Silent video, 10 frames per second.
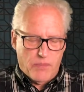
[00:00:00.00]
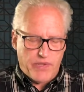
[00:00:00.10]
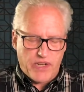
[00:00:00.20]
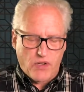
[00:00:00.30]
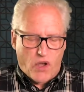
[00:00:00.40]

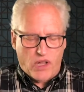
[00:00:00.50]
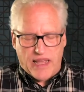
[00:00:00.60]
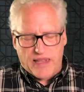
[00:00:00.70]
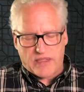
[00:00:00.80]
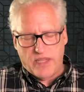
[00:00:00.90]
But in all
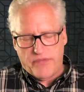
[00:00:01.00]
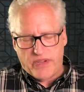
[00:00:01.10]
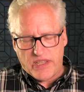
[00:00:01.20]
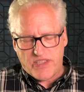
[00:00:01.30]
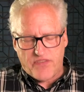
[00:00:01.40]

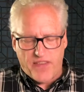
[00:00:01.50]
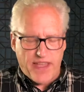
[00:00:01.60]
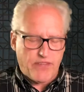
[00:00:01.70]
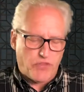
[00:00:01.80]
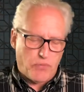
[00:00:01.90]
activities
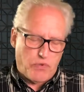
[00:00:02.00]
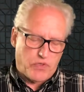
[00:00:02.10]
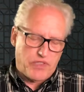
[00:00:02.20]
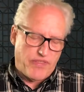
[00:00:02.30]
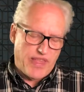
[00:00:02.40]

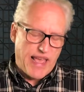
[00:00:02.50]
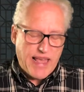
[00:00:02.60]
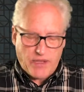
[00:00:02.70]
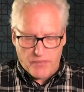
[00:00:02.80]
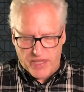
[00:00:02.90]
favorable to the
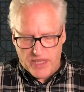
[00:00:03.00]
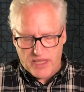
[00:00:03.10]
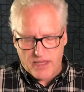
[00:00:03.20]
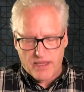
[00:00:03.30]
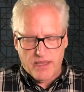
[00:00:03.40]
enemy,